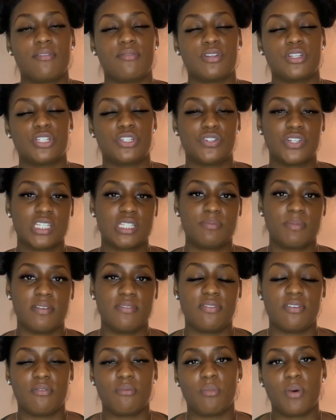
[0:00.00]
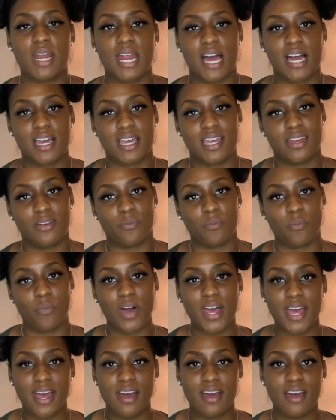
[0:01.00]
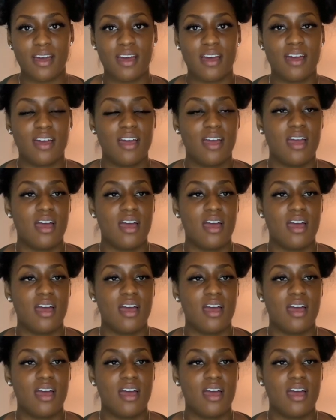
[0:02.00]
restricts me from what I can wear.